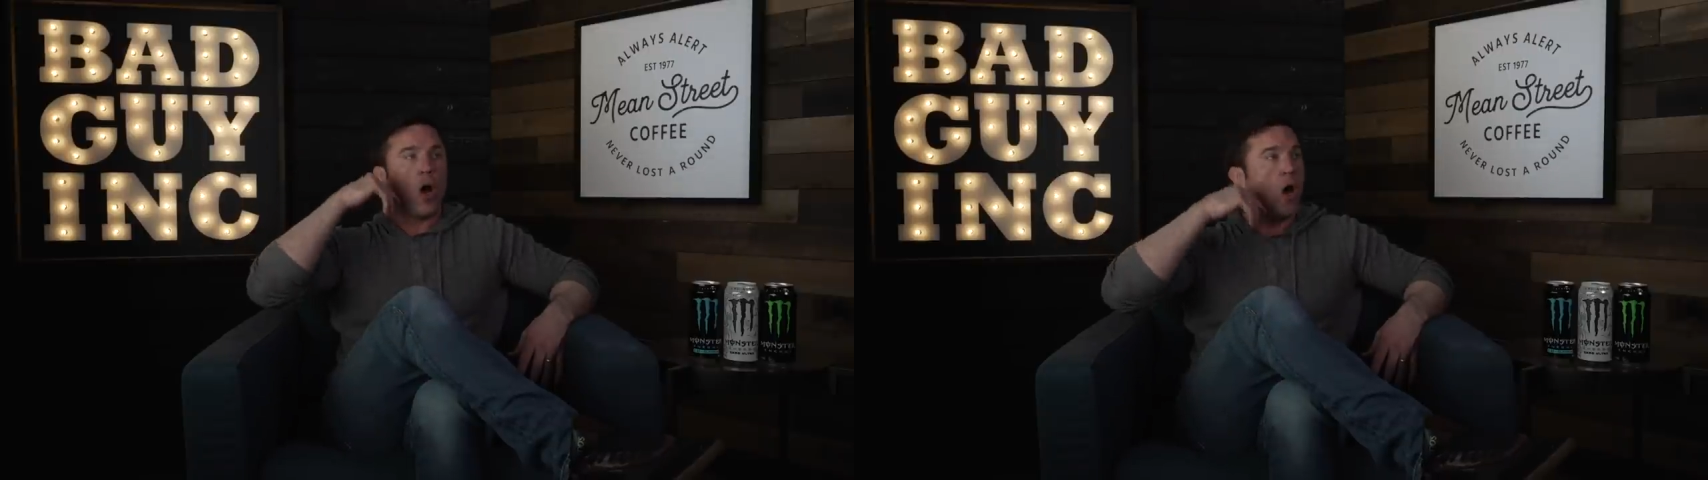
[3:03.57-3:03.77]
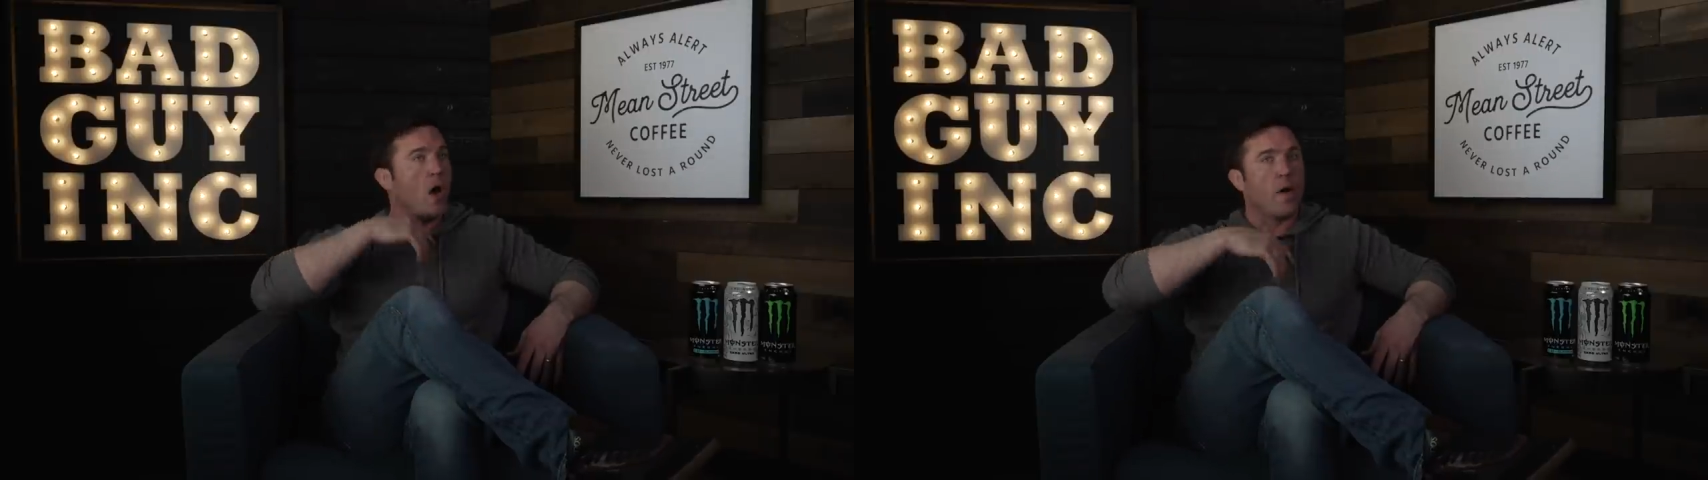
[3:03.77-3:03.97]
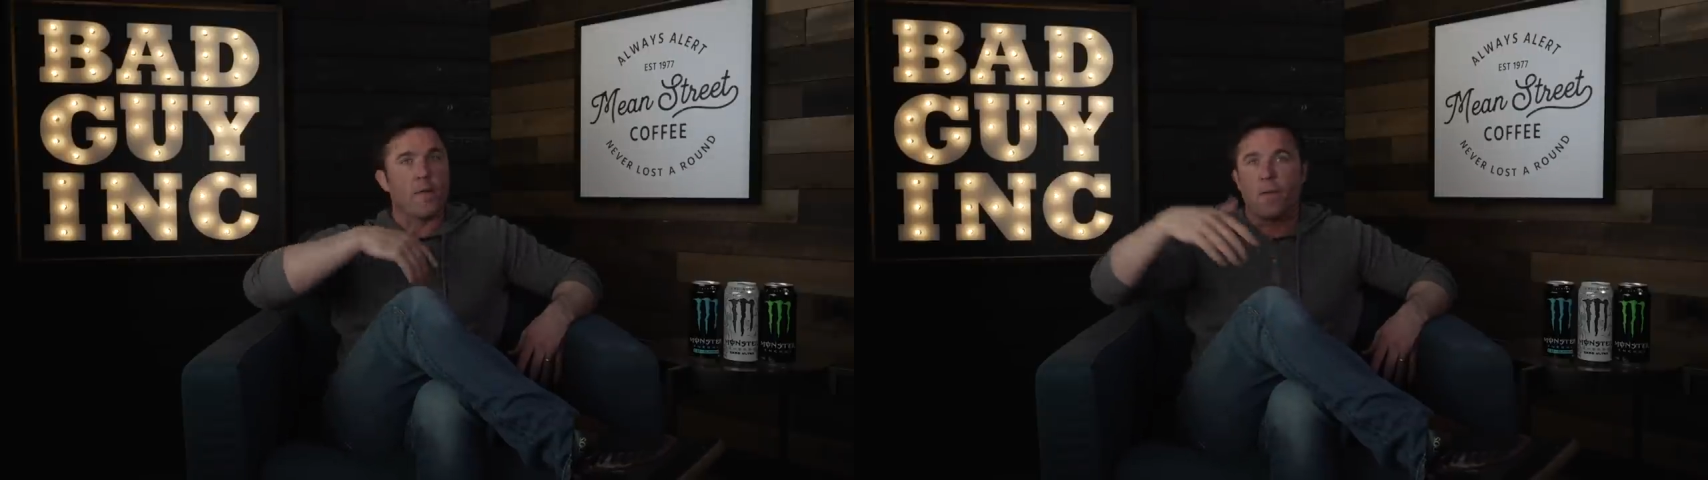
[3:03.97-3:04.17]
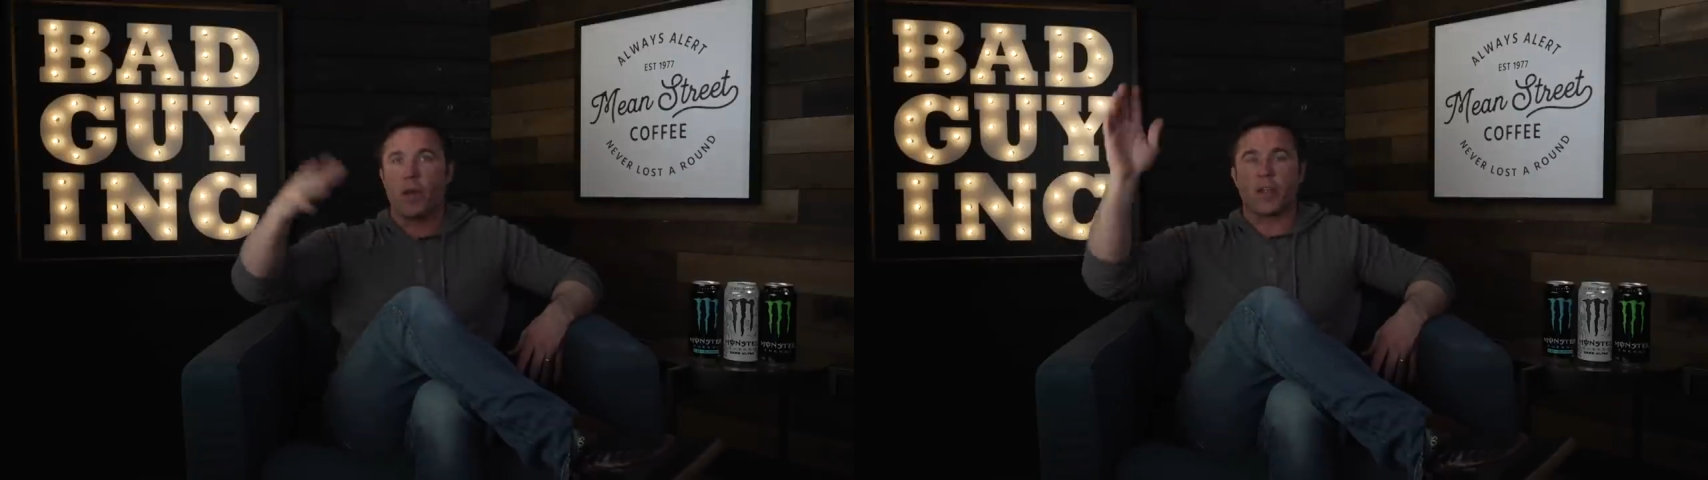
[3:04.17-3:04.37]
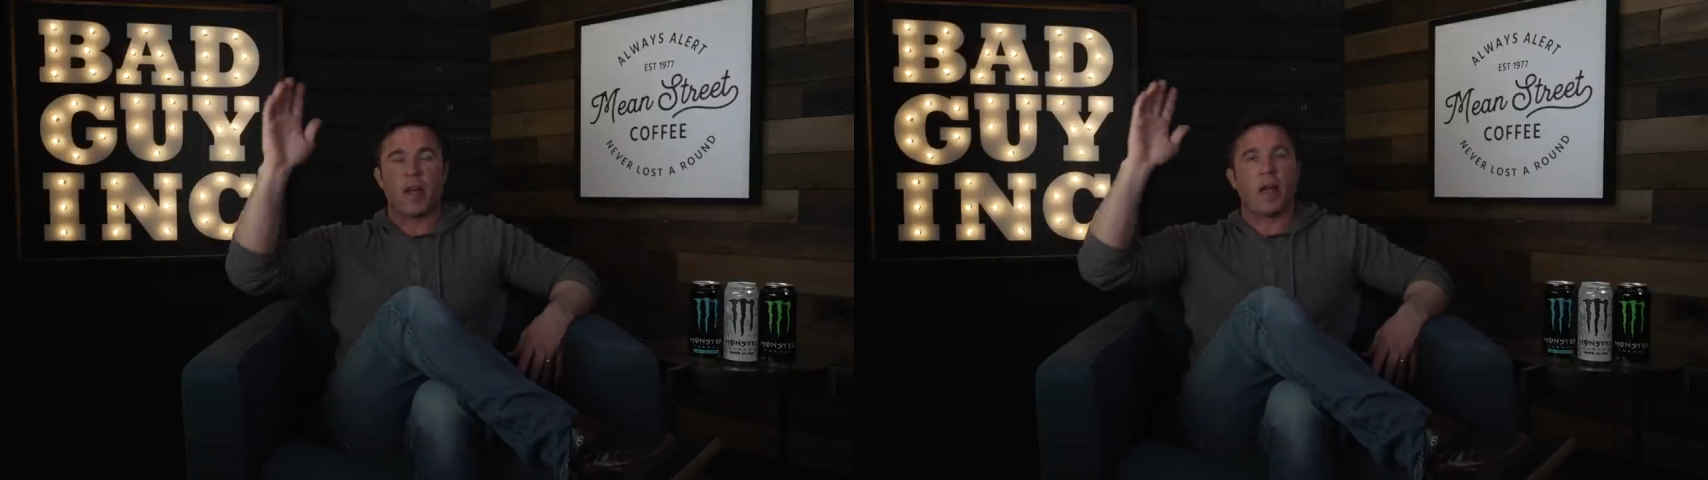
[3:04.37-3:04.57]
All
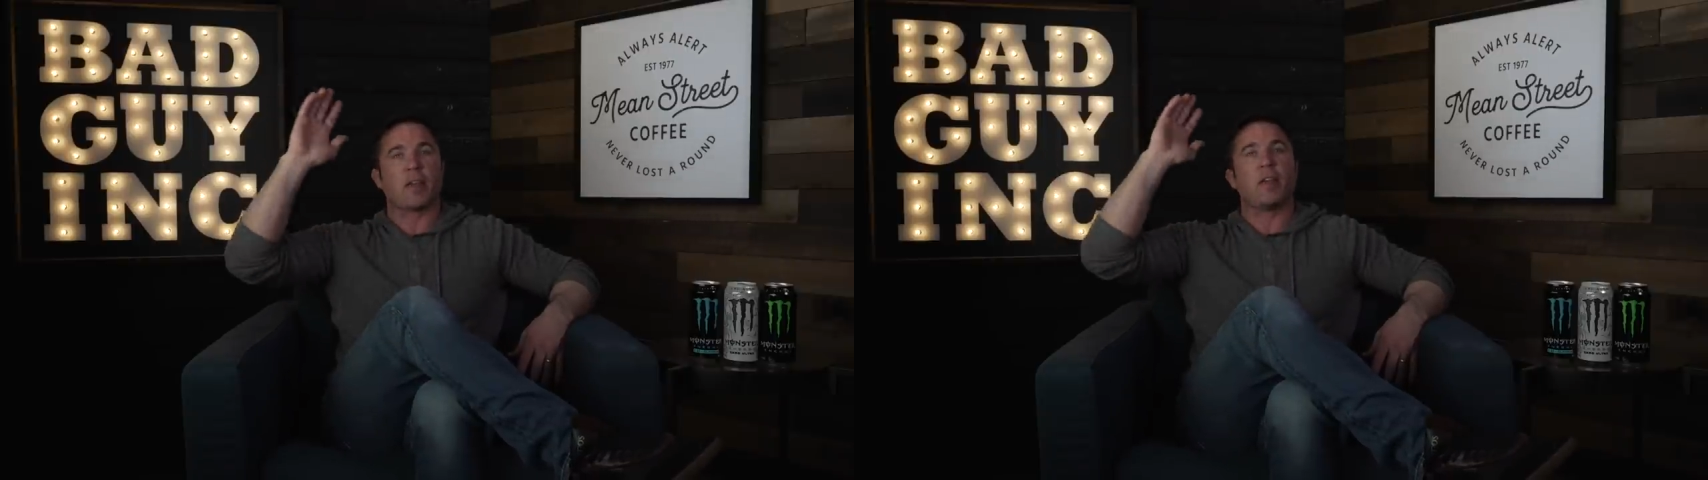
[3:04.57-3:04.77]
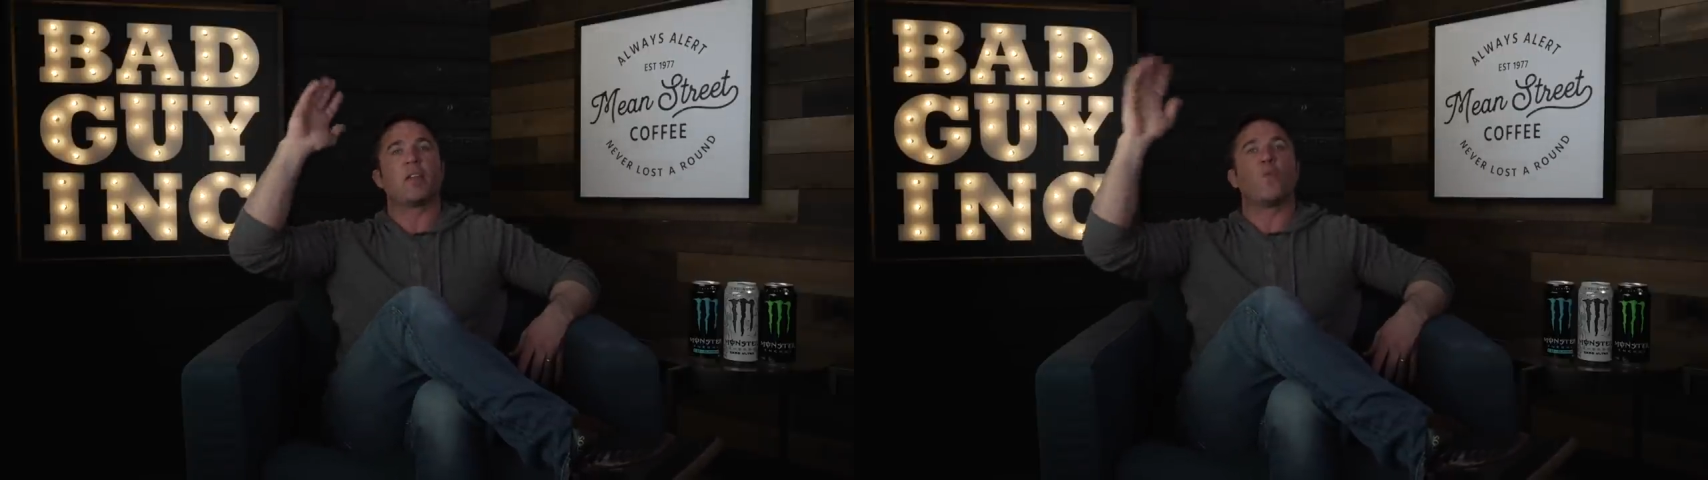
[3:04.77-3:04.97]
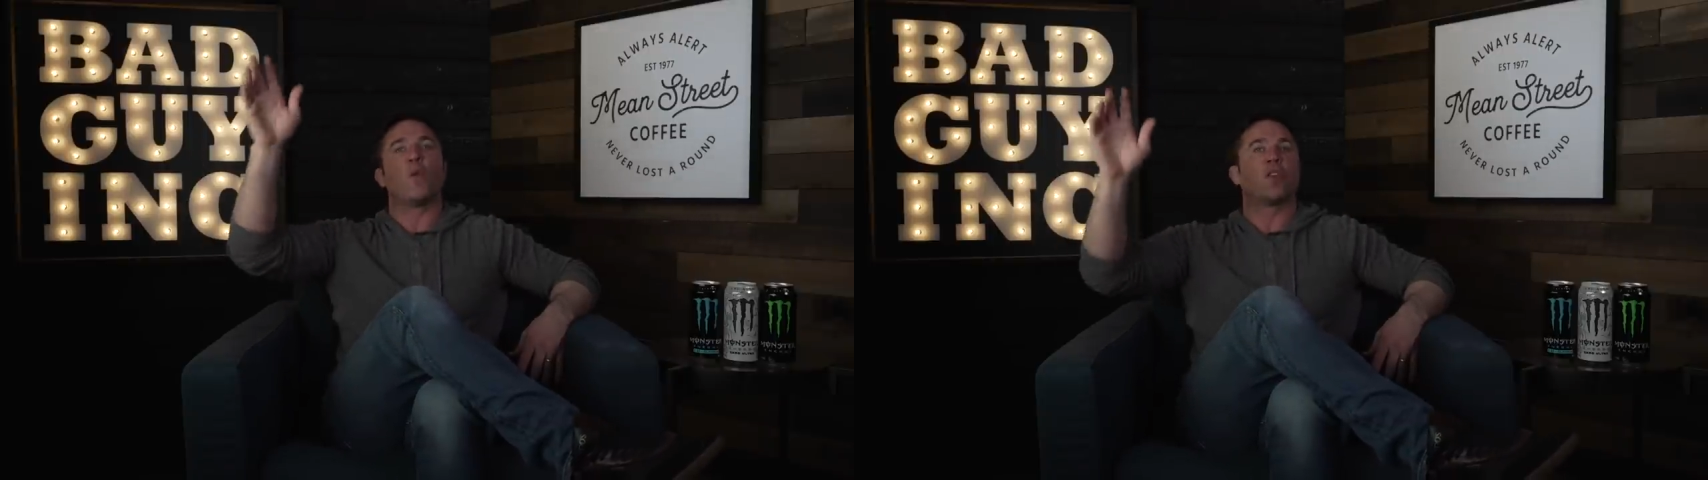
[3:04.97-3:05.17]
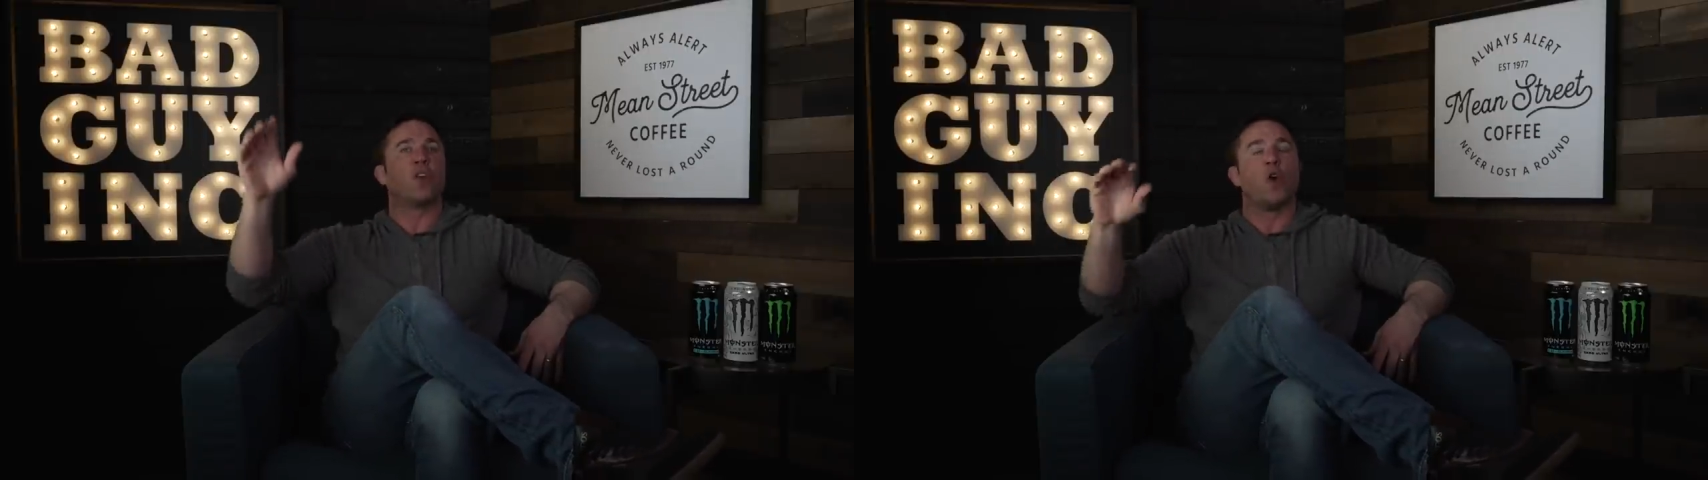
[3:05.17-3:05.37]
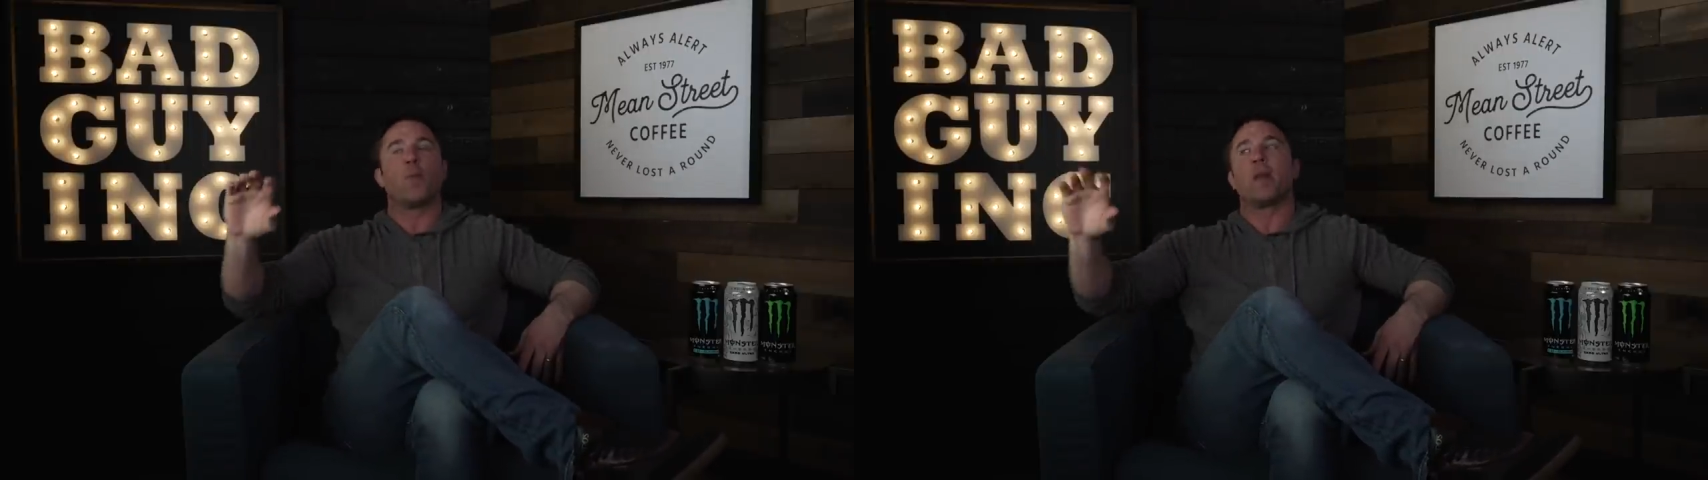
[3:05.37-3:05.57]
freestyle season was
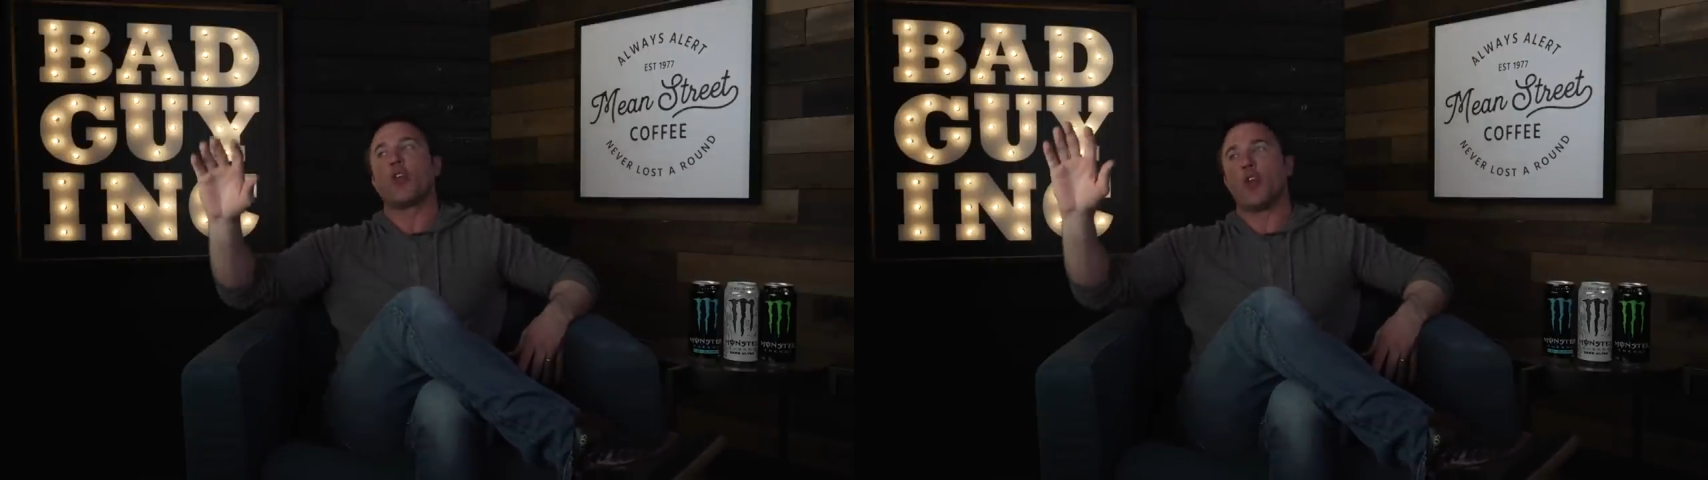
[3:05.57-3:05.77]
an open.